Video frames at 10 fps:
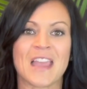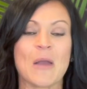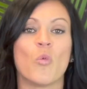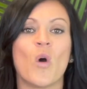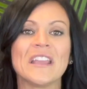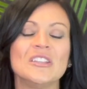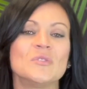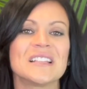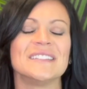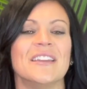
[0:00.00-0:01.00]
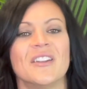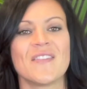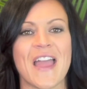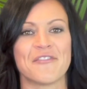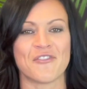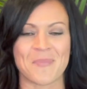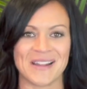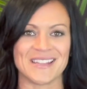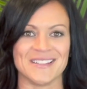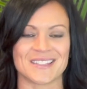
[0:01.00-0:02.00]
I want you to live in a life of
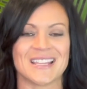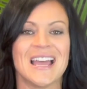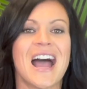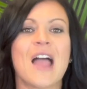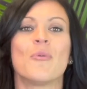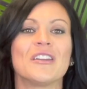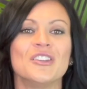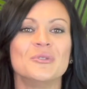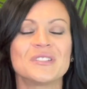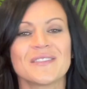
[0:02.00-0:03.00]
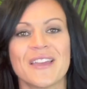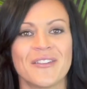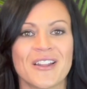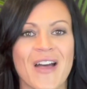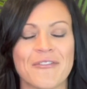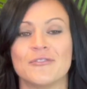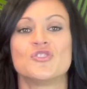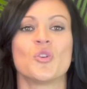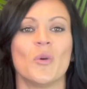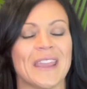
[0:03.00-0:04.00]
abundance. I want you to live in a life of
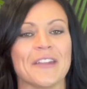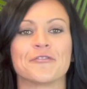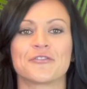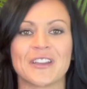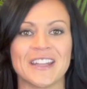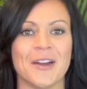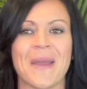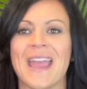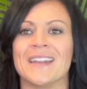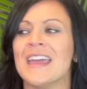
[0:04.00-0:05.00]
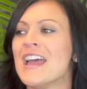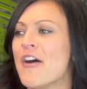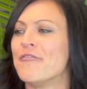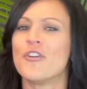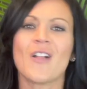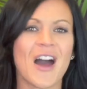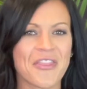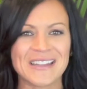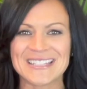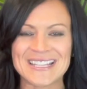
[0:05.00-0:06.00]
joy and freedom and full
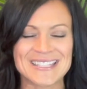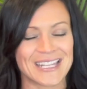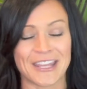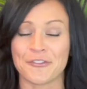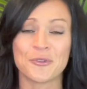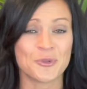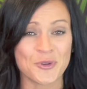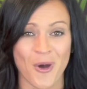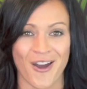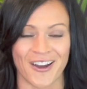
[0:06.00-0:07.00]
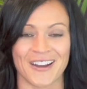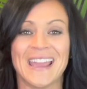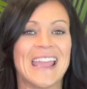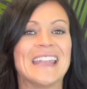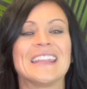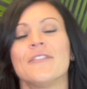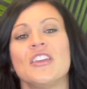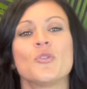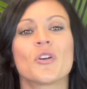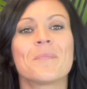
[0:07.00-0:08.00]
authenticity of who you are and
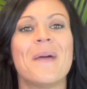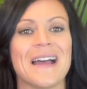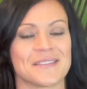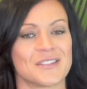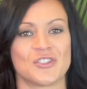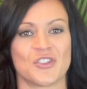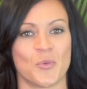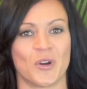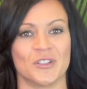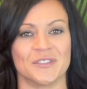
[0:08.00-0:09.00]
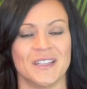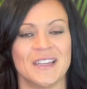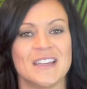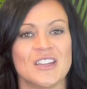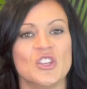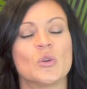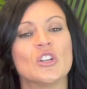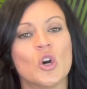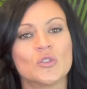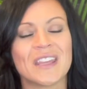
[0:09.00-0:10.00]
giving your best to the world. You
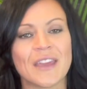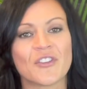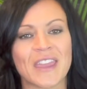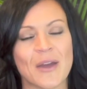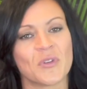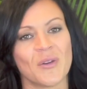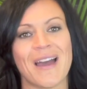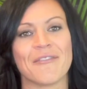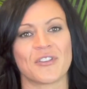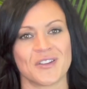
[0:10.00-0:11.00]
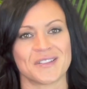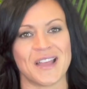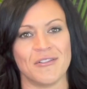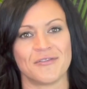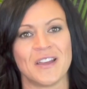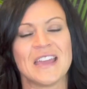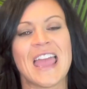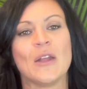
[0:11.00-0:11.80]
can only give or get what you have for yourself. And